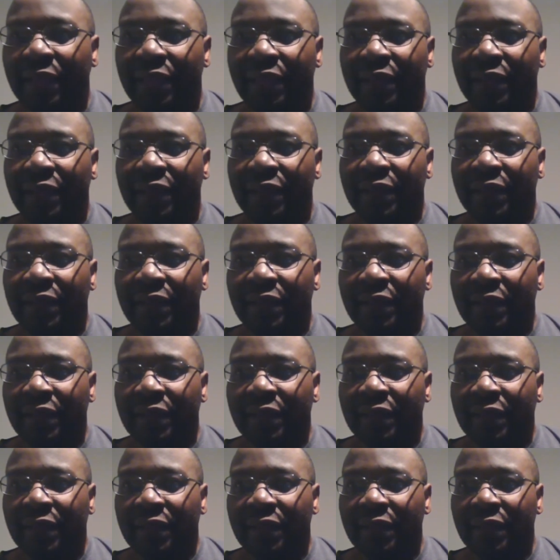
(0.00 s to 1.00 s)

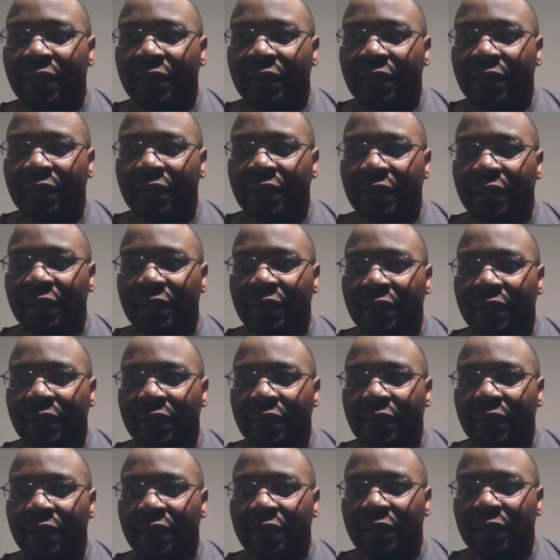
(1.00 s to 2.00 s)

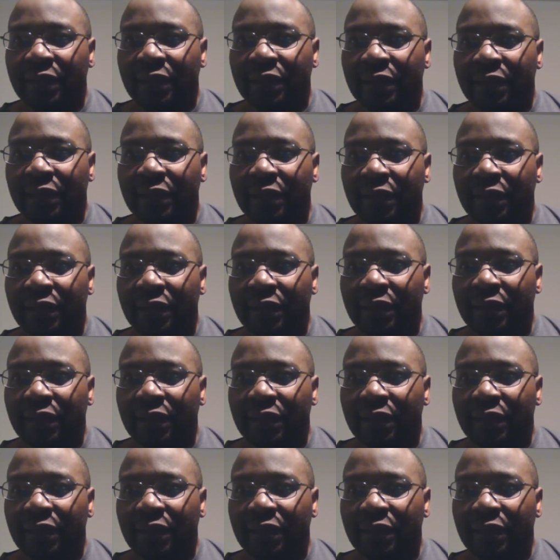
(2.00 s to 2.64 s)
No one is speaking in this clip.